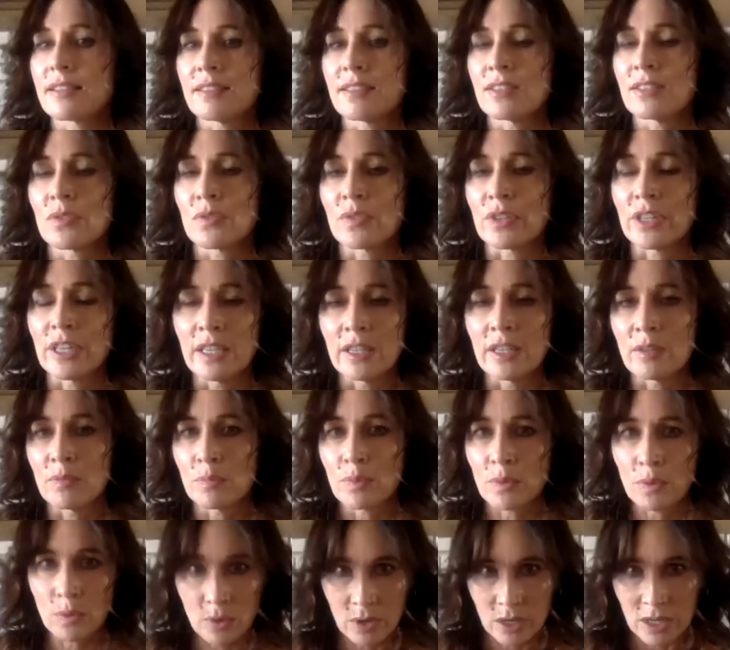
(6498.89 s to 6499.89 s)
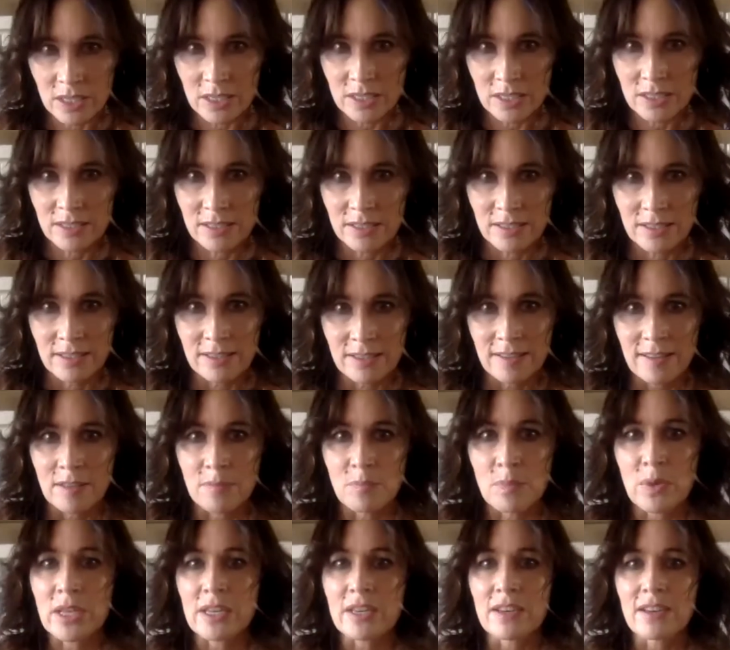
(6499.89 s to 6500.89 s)
is really important
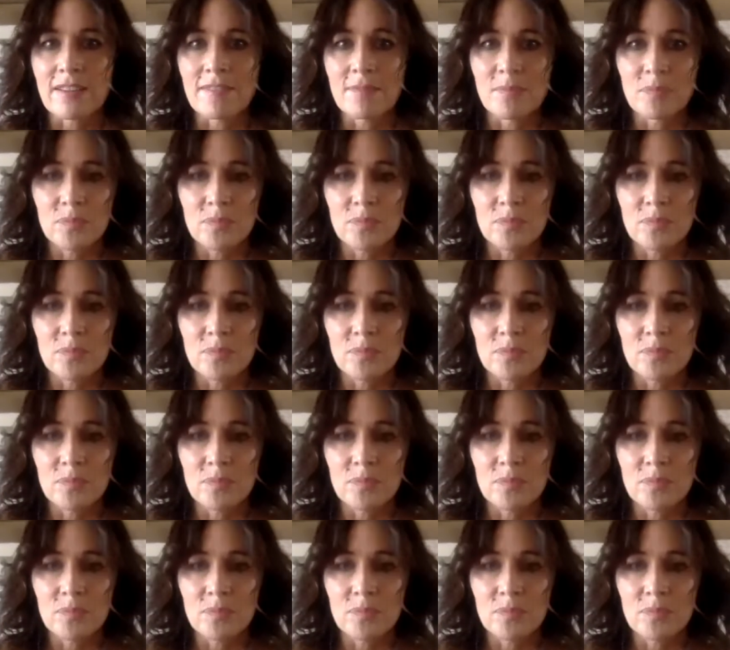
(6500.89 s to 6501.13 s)
but